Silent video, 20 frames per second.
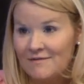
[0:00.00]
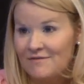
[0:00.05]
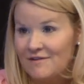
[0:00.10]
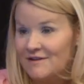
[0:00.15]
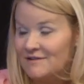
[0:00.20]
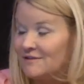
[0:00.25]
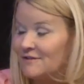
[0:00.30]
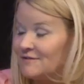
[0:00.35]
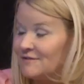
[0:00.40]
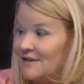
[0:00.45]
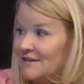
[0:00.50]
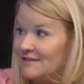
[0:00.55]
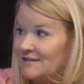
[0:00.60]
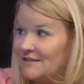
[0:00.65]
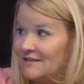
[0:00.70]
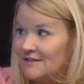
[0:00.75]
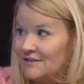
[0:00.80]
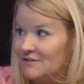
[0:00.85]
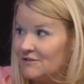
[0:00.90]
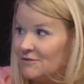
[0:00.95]
facelifts I
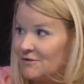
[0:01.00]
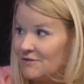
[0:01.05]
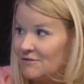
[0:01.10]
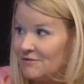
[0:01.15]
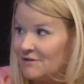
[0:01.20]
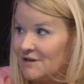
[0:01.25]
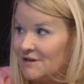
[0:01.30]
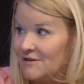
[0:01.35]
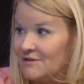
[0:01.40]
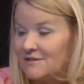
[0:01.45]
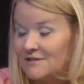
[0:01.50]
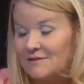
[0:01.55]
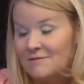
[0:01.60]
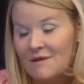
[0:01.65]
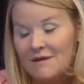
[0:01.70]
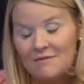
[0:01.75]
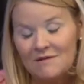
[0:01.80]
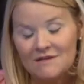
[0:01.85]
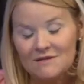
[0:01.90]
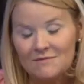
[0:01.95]
see that two or three years, and
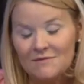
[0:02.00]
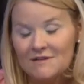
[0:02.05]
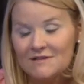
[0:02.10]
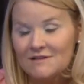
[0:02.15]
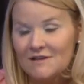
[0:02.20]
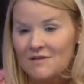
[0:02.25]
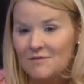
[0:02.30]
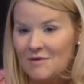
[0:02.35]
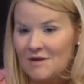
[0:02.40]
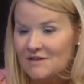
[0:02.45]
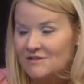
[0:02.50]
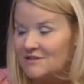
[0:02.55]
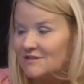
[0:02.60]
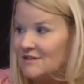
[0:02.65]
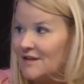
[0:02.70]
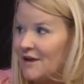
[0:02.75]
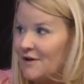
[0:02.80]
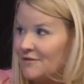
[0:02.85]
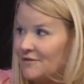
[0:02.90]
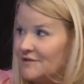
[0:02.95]
maybe it depends on the patient's
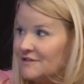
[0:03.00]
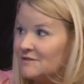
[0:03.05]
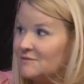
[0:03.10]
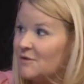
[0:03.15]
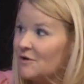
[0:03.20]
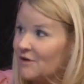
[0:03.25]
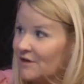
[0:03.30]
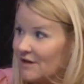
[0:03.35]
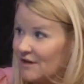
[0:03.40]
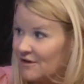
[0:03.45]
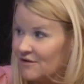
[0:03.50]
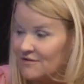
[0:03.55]
health and smoking,